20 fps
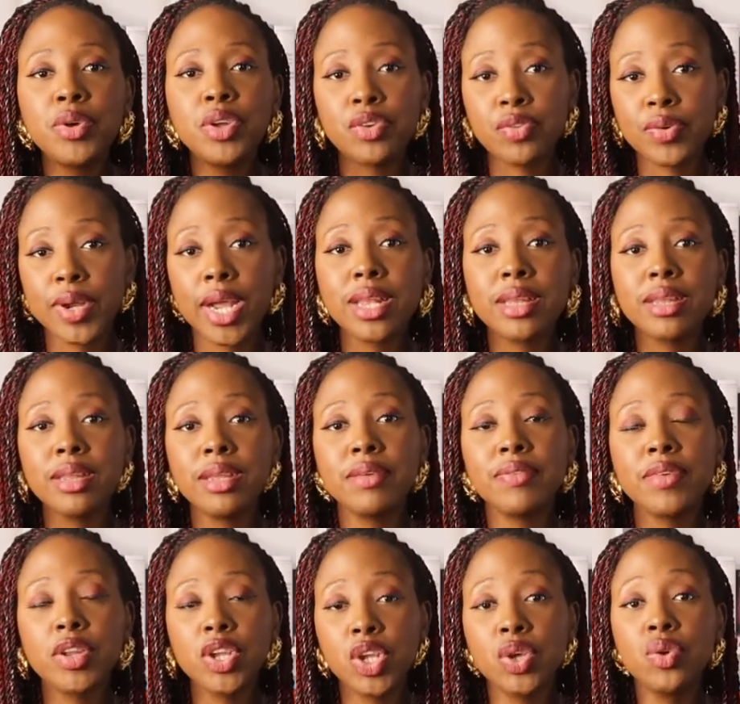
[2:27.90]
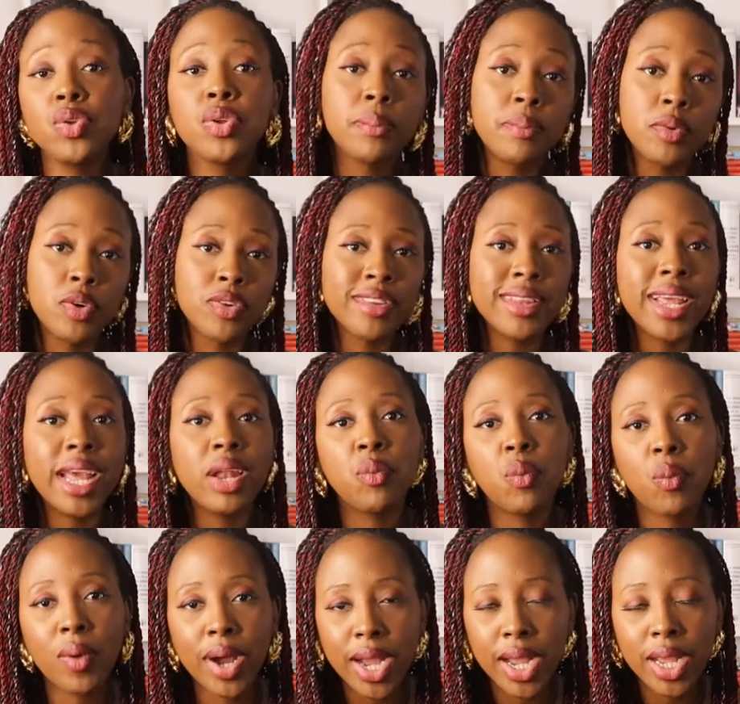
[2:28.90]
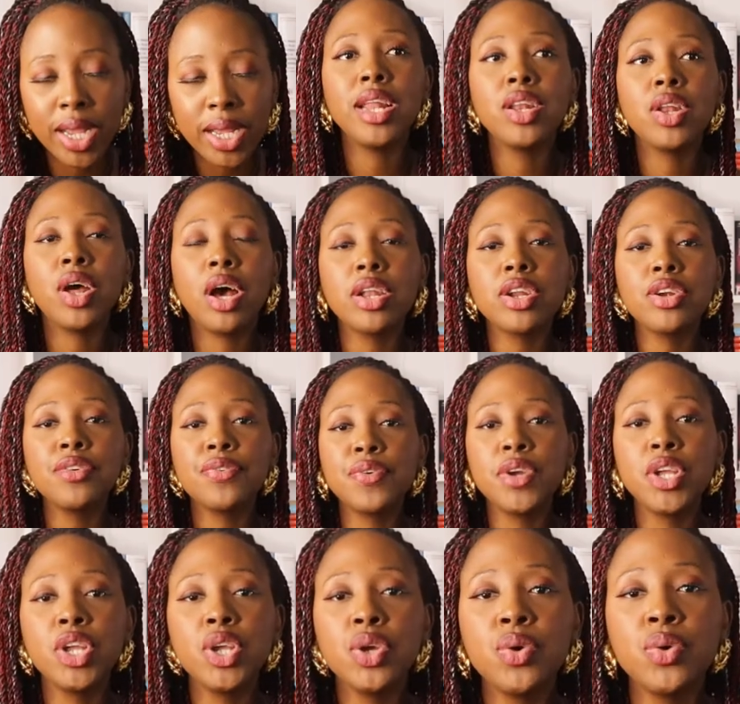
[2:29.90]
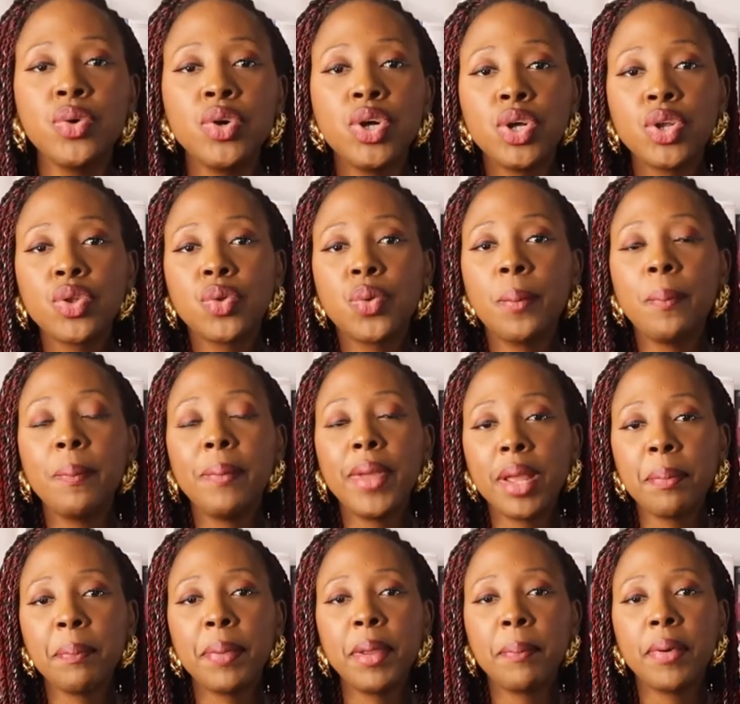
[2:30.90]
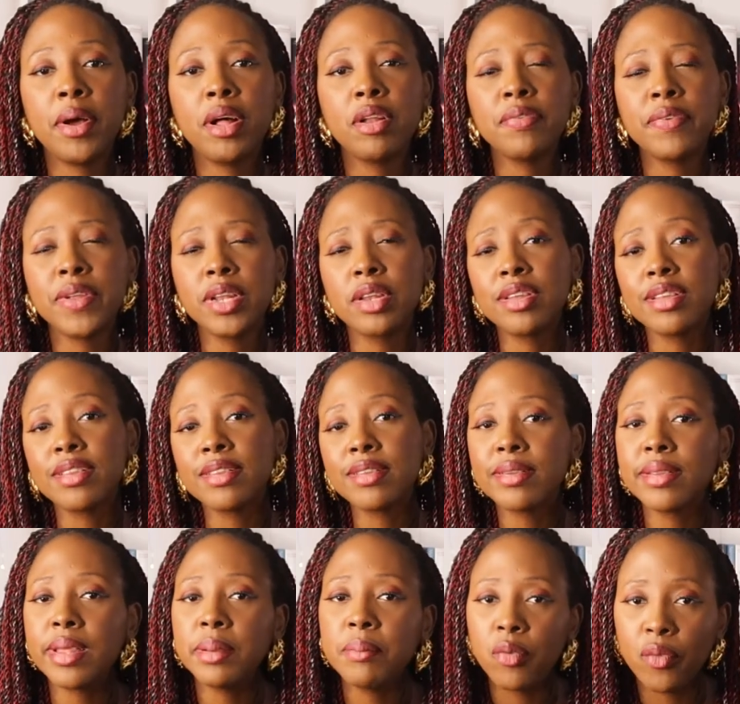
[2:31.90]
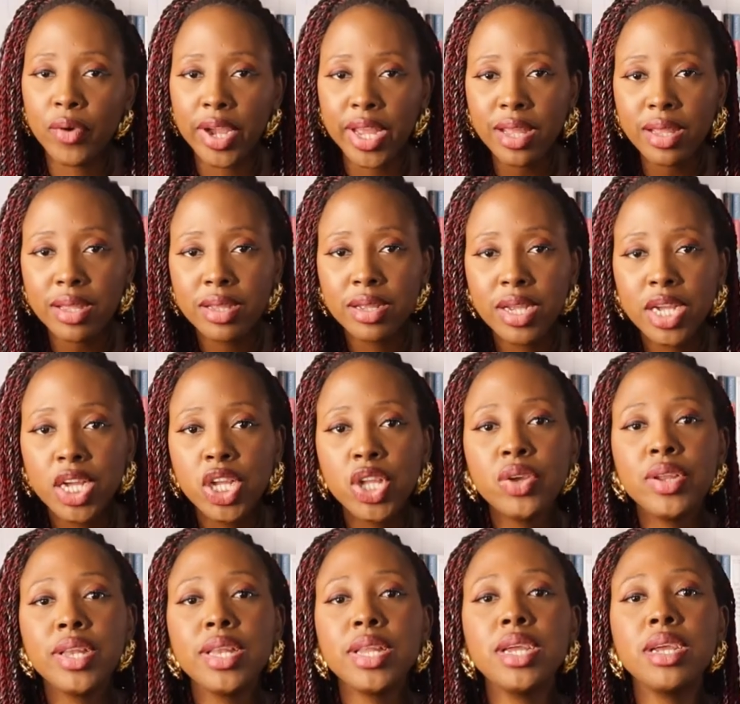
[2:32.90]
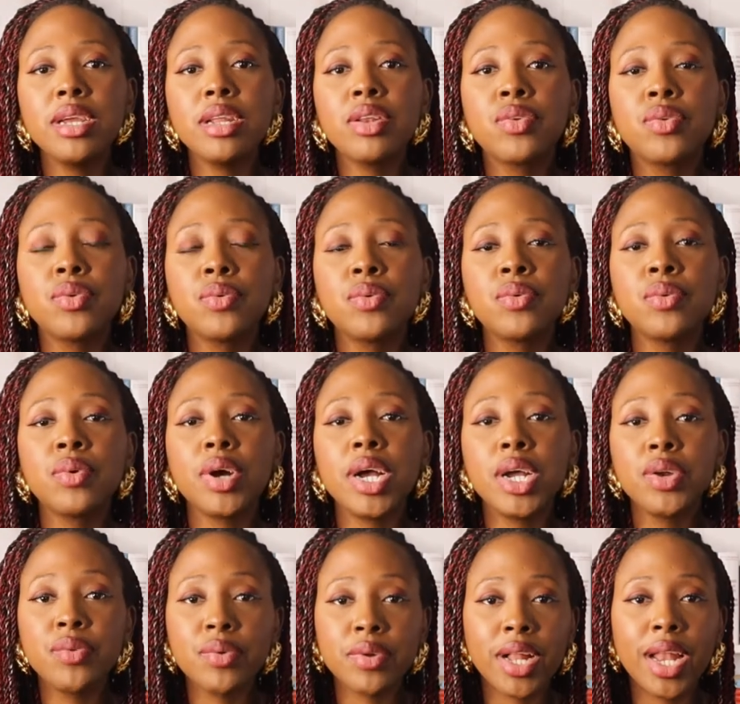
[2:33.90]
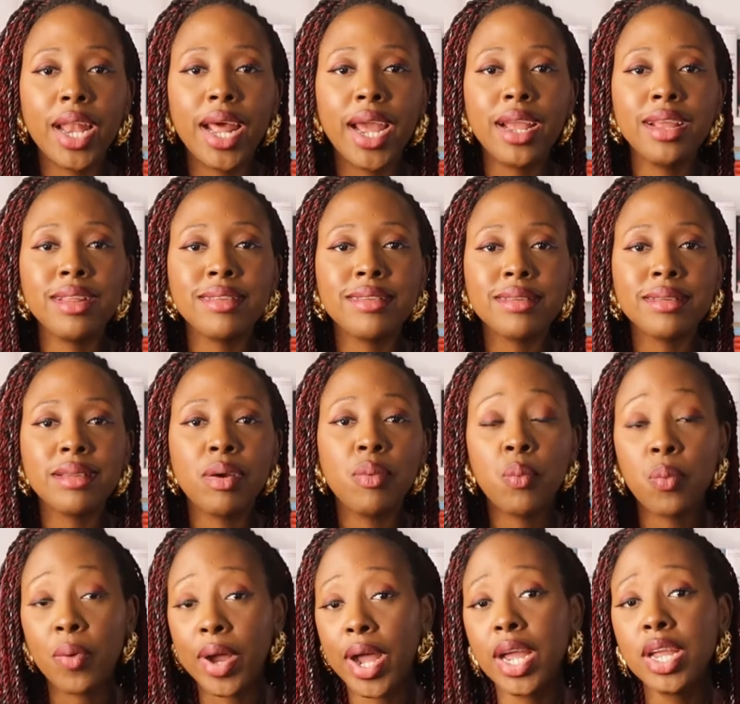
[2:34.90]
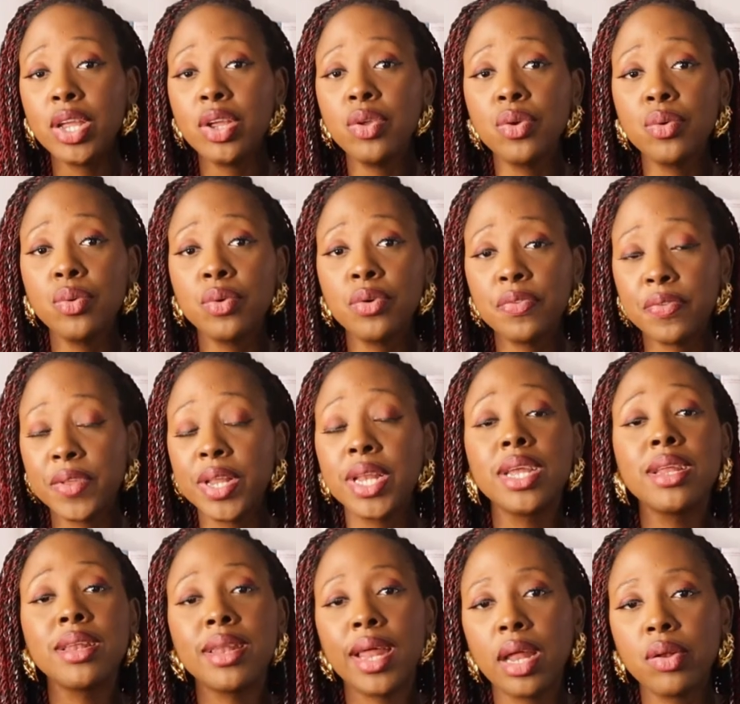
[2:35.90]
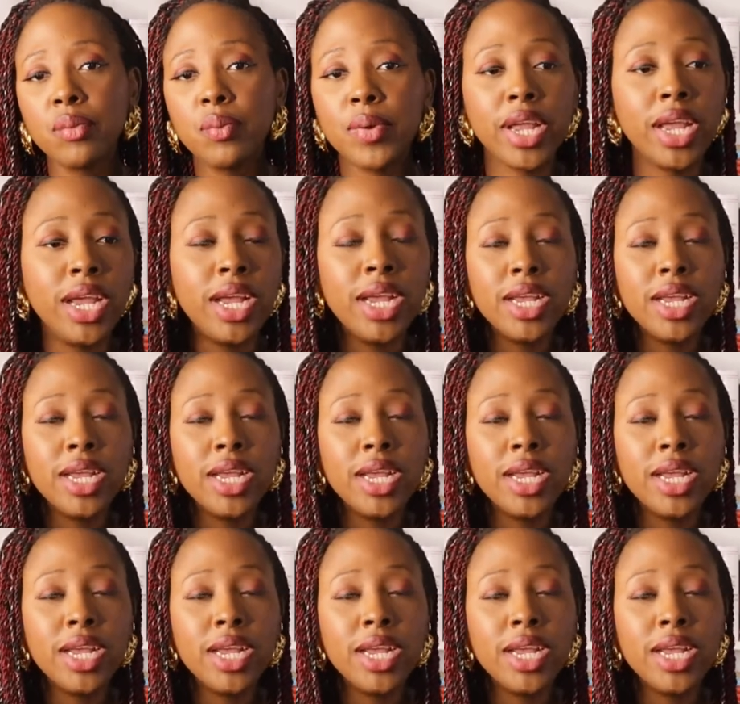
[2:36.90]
attractive to you the most and why. In order for you to make people feel the same way, you need to realize why you feeling that way.